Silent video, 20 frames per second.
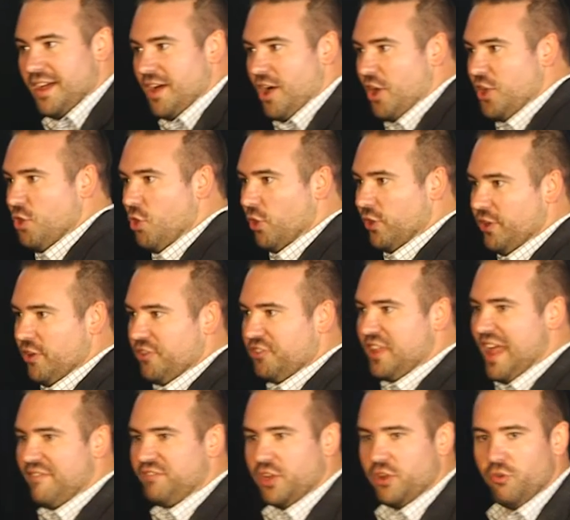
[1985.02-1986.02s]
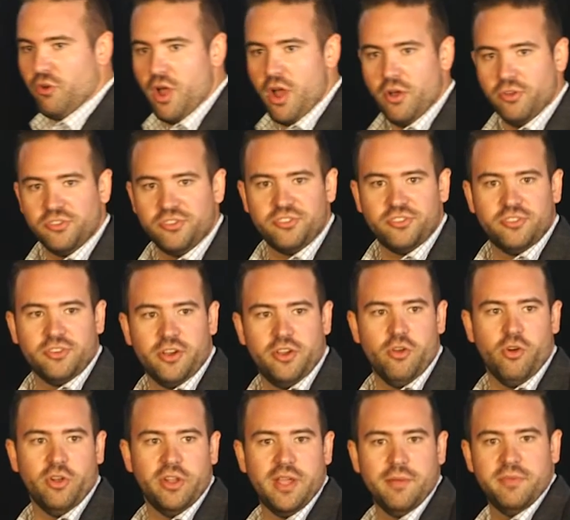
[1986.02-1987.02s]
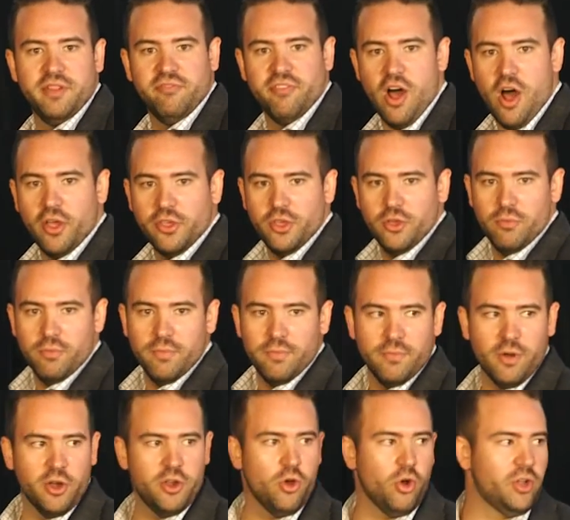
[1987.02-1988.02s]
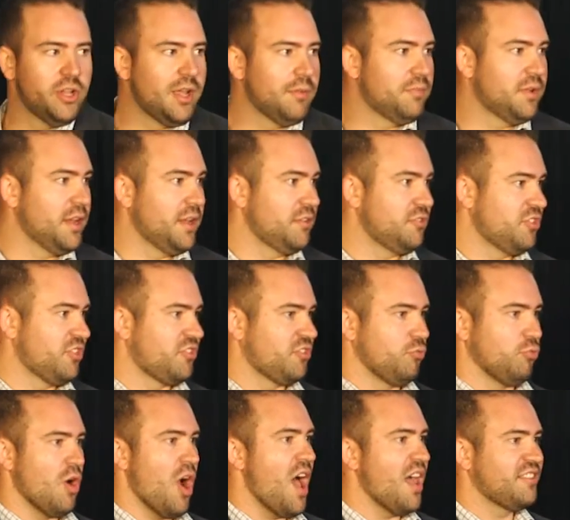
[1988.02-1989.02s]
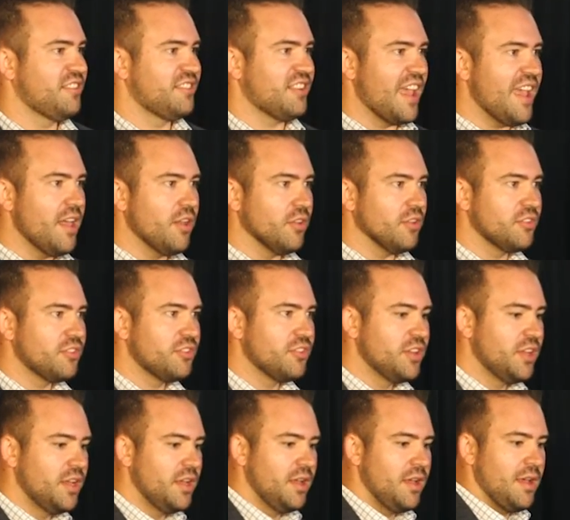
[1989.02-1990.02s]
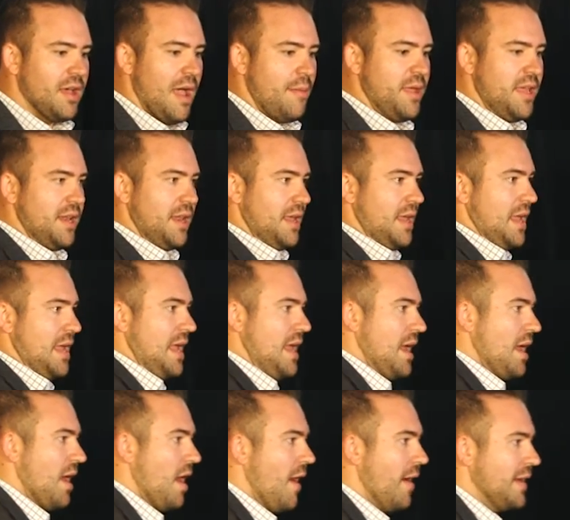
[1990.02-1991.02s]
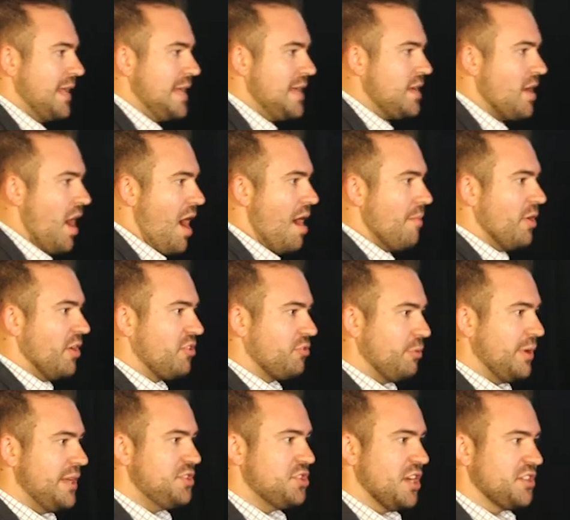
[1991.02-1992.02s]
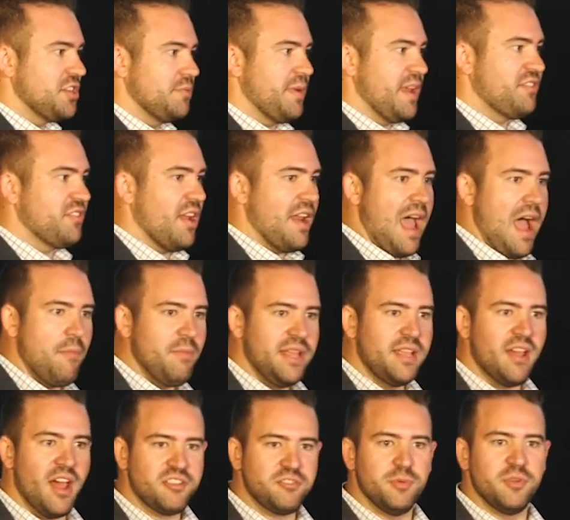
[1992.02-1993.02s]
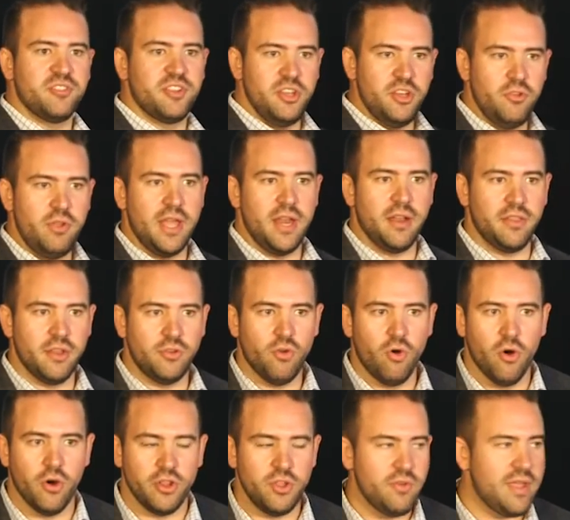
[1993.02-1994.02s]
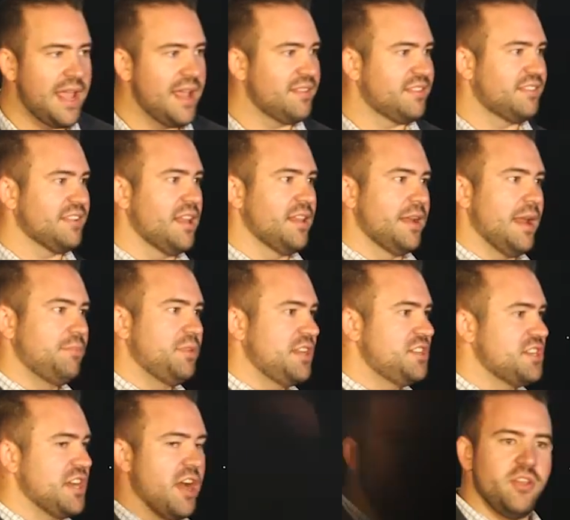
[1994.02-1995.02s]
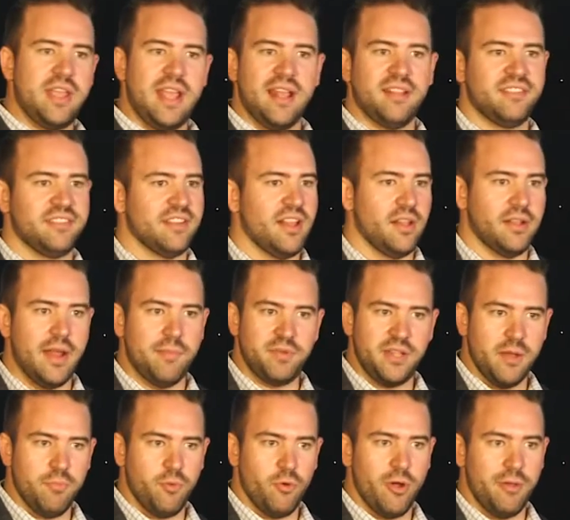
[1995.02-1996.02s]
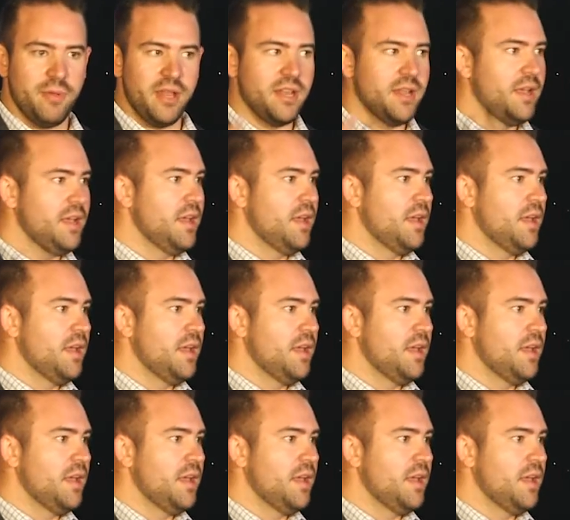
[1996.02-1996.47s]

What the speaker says: are you holding your staff to gross? Are you holding them to volume? Are you holding them to just raw sales? I mean, on e-commerce, we judge it based on how many customers can you get in the door. You can't sell an empty chair. You can't sell an empty appointment.